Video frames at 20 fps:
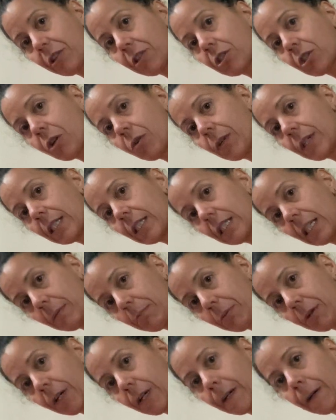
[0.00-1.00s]
It's going
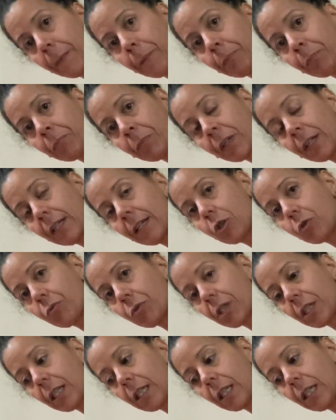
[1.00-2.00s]
deeper. It's
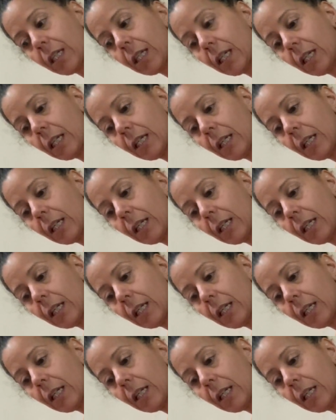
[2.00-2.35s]
really,